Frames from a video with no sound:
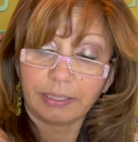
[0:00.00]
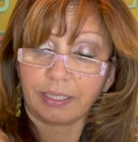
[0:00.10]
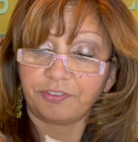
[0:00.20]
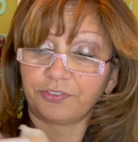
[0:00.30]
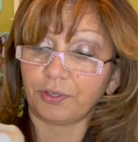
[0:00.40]

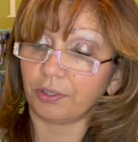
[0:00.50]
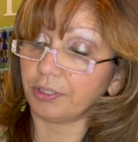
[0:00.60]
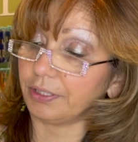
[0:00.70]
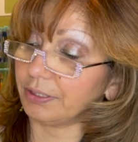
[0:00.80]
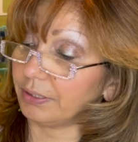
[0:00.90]
I
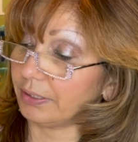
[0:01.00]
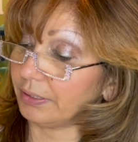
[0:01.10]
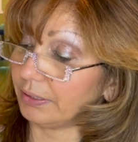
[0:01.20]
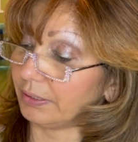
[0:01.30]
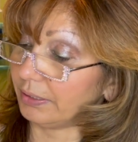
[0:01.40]
started it,
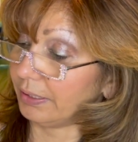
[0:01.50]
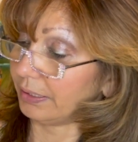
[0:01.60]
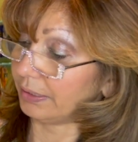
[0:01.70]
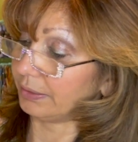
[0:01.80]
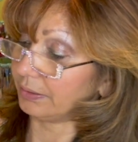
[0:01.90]

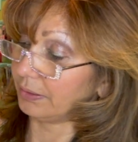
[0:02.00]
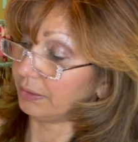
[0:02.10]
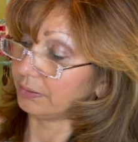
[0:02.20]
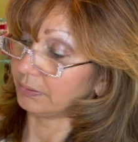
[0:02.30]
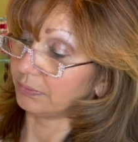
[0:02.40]
and
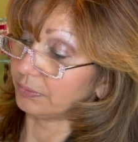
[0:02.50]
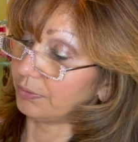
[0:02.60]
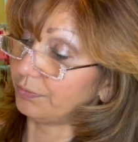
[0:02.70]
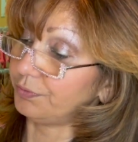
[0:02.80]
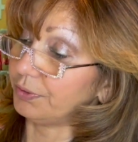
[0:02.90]
I don't
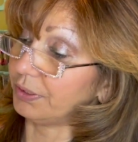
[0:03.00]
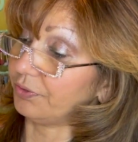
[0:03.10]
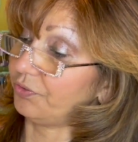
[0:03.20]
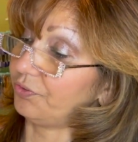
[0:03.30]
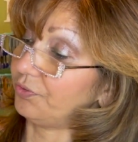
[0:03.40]
know if you
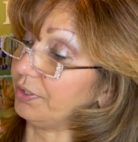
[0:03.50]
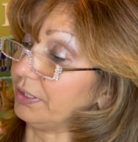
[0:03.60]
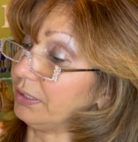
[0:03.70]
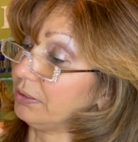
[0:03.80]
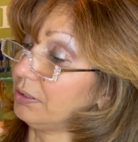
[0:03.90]
can
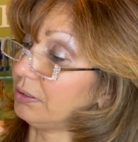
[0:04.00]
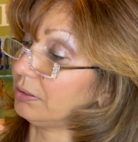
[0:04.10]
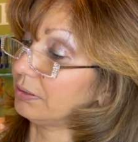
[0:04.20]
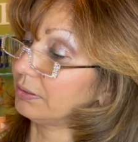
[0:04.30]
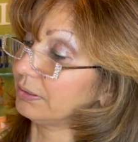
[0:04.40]
see.
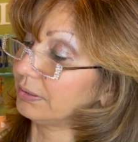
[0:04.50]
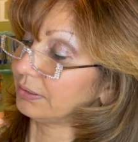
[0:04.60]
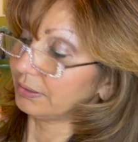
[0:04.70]
I'm